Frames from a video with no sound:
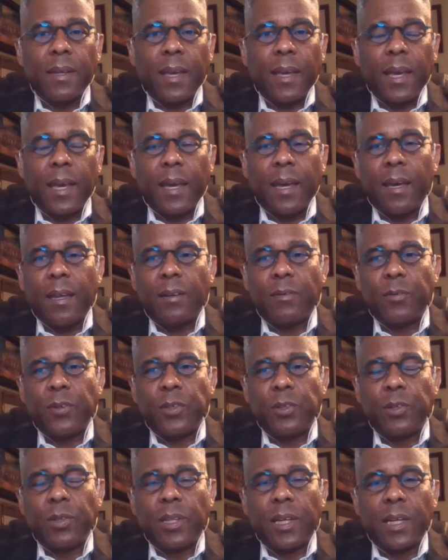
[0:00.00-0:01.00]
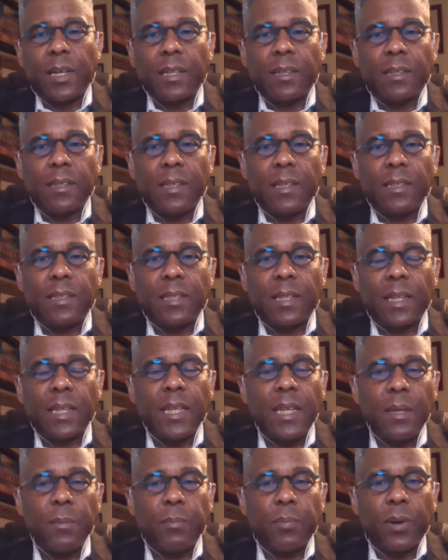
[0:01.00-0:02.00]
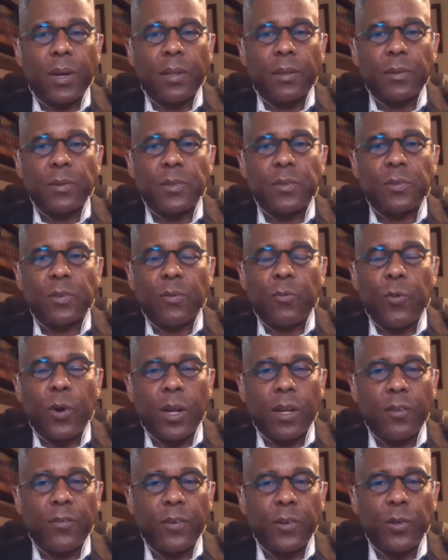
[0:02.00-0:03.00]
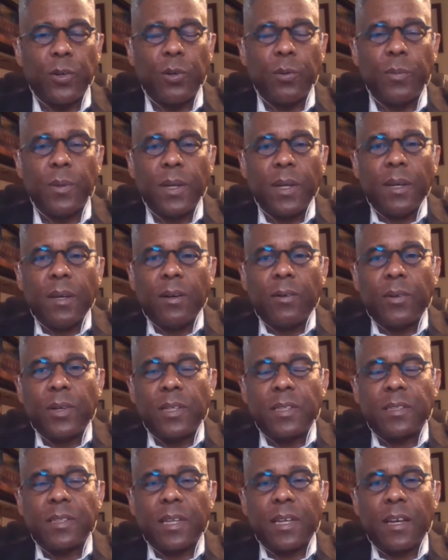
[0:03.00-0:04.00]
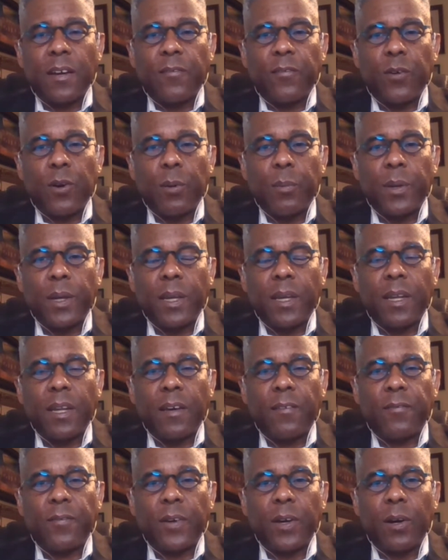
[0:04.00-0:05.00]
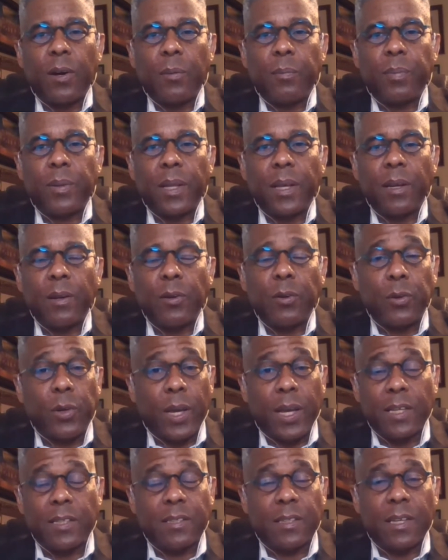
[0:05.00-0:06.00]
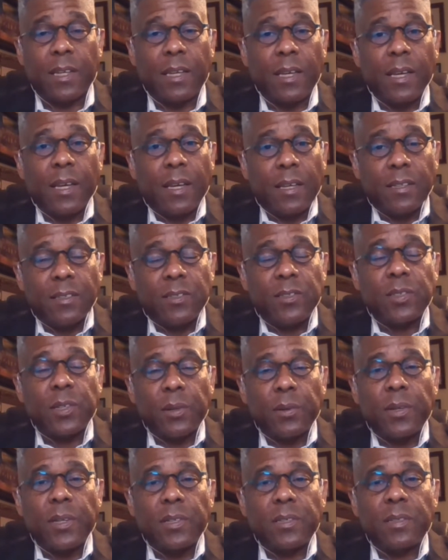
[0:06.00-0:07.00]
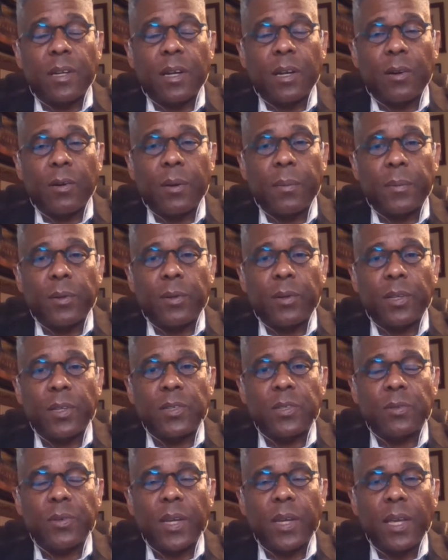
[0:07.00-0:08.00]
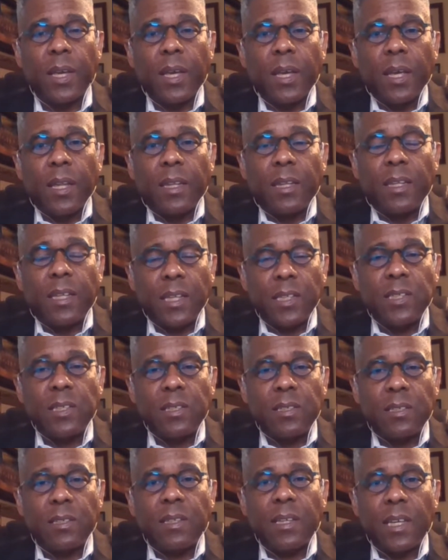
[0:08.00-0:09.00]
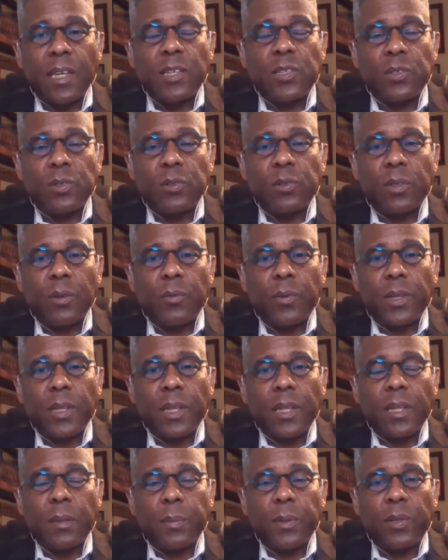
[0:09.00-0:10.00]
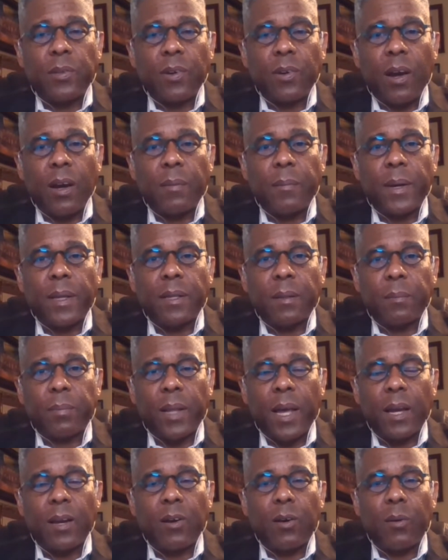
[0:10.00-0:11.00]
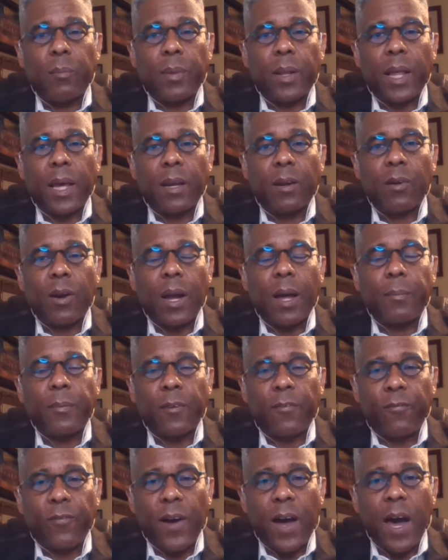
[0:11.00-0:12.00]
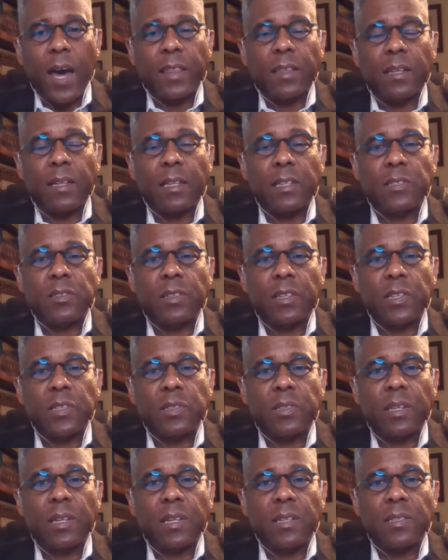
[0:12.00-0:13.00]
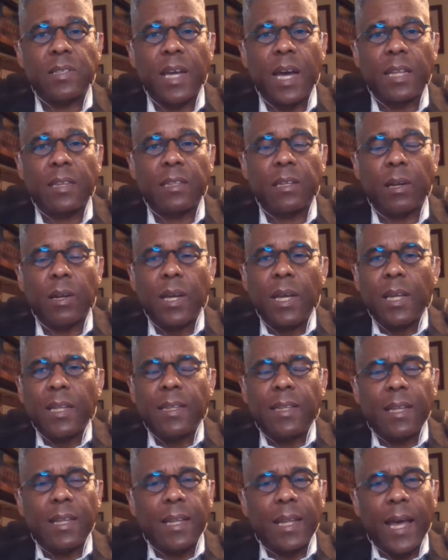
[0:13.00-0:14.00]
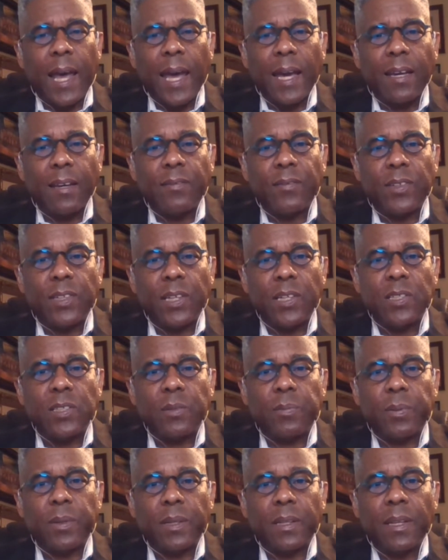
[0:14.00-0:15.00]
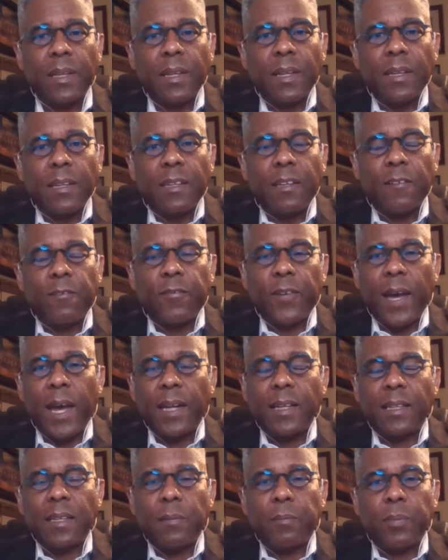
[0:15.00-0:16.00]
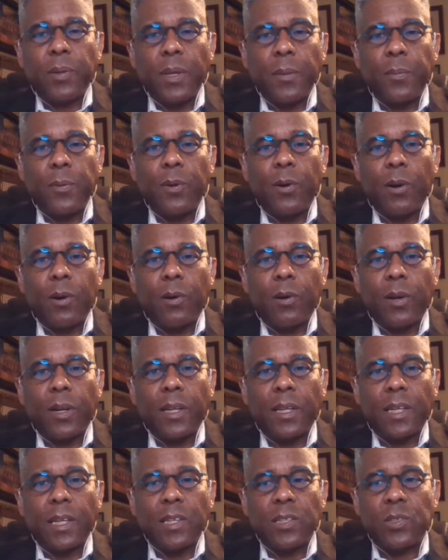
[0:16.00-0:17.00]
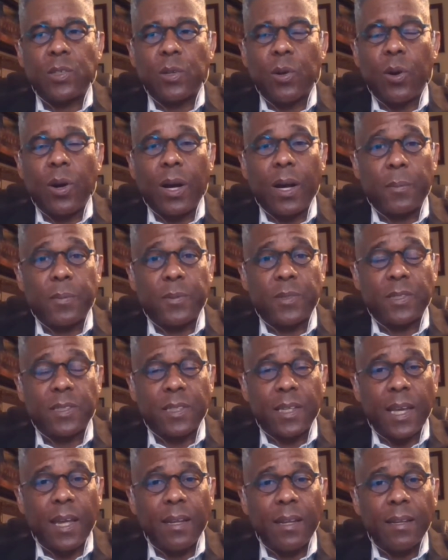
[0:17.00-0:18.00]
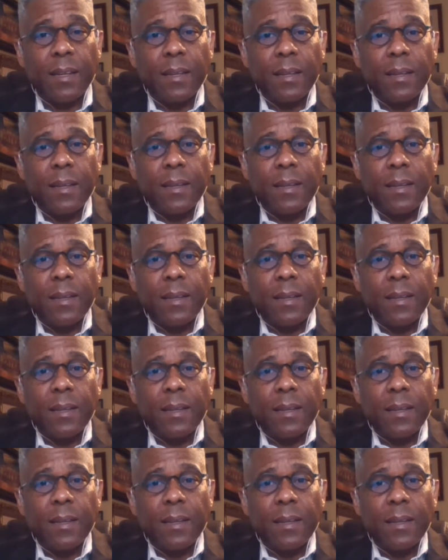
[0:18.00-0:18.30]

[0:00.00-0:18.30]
And when you look at the Tlaib brothers, one of whom was a former NFL player who has a serious criminal history, this is the issue that we need to be talking about, the black-on-black crime, the fatherlessness that is out there, the lack of discipline, the fact that people are going to get so upset